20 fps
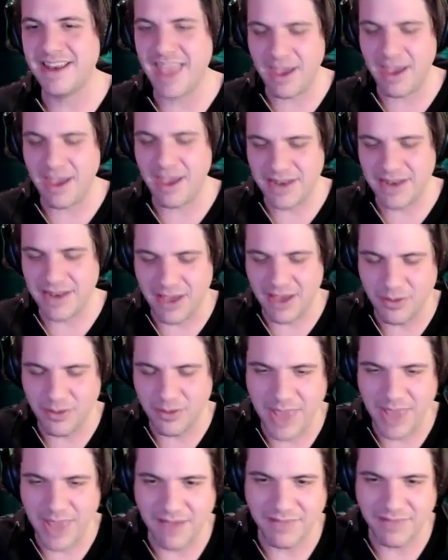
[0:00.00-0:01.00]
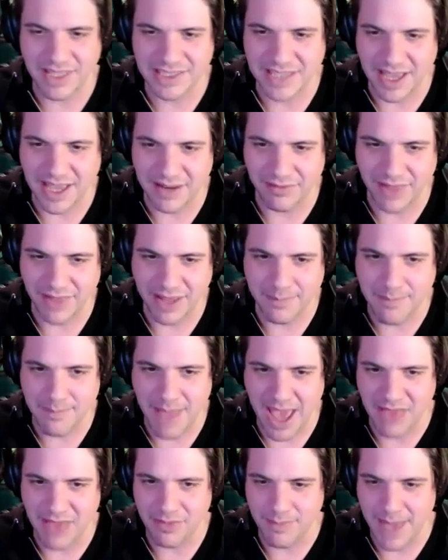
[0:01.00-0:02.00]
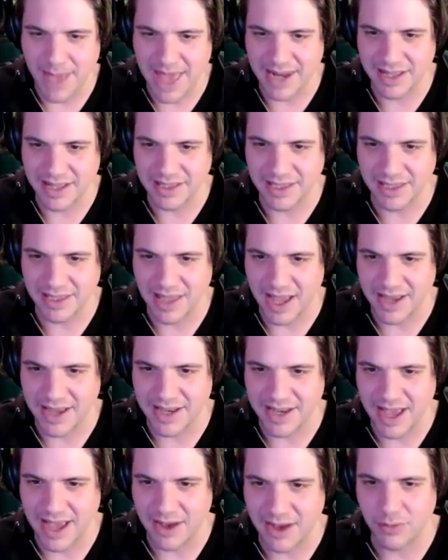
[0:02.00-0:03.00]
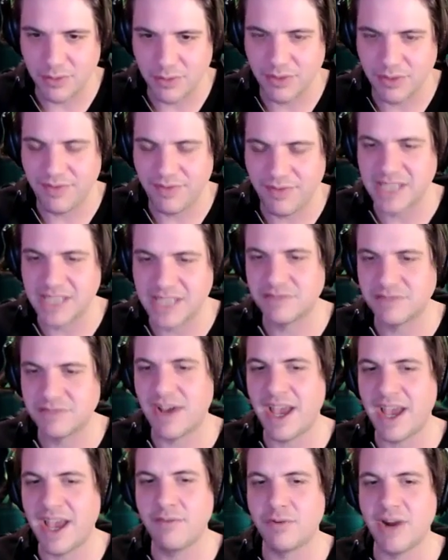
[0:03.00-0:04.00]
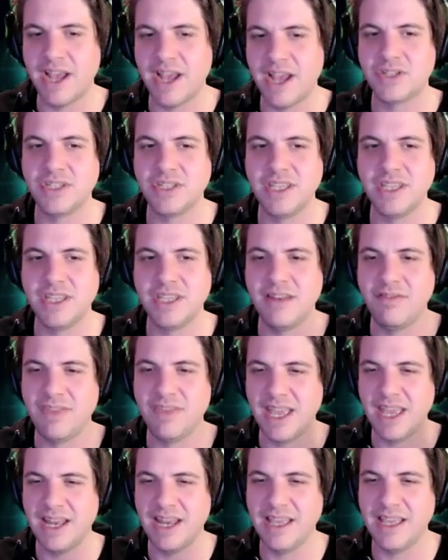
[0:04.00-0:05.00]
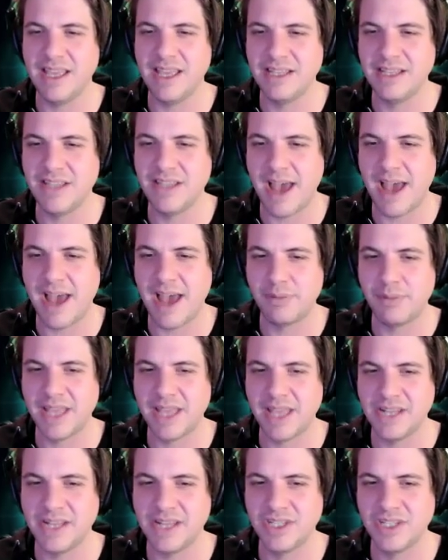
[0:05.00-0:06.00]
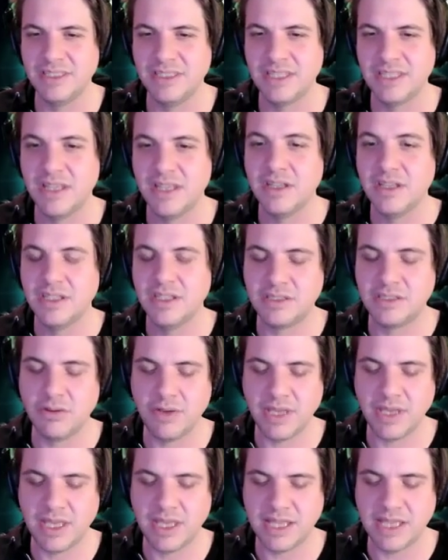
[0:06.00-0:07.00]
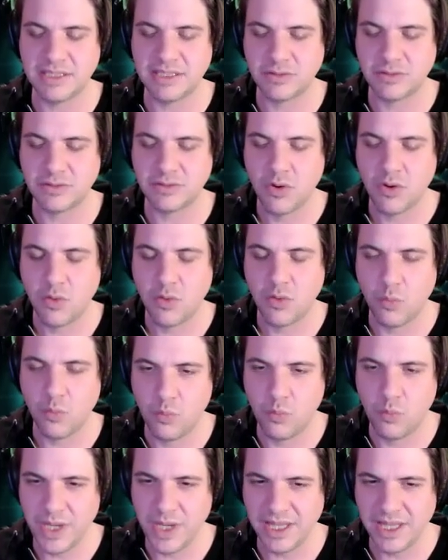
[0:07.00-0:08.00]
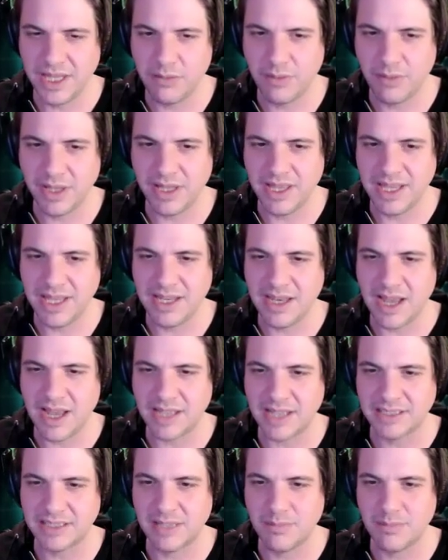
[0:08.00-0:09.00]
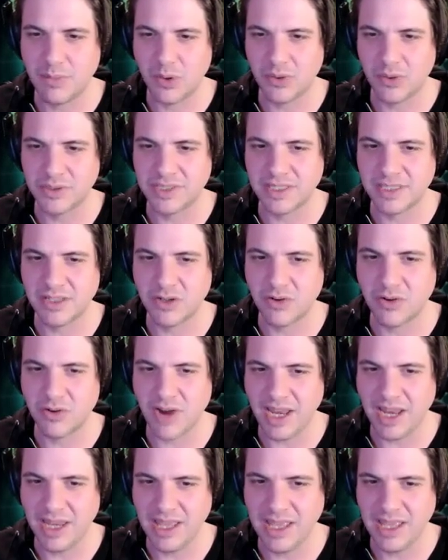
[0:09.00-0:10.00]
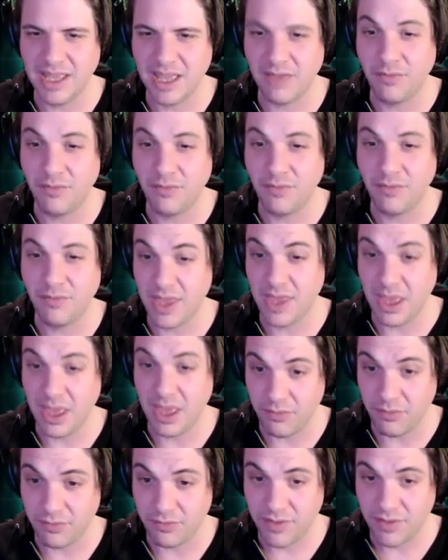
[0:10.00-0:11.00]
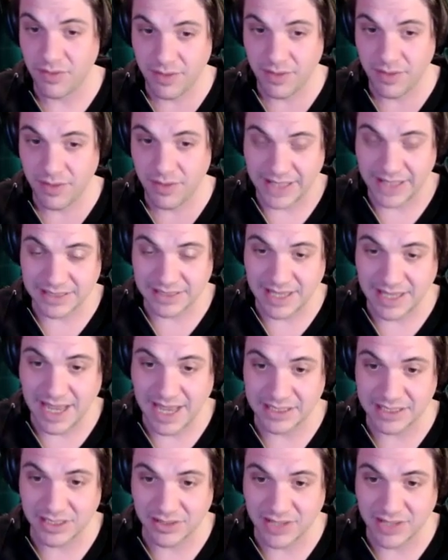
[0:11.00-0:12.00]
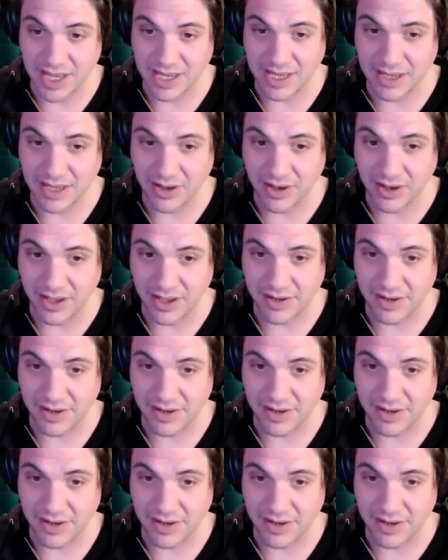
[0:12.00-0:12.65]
Now that we have these kind of like mathematically lined out, with phase 5, we're actually kind of getting into applications. So it gets really, really nuts and bolts and grainy if that's the task you're taking on.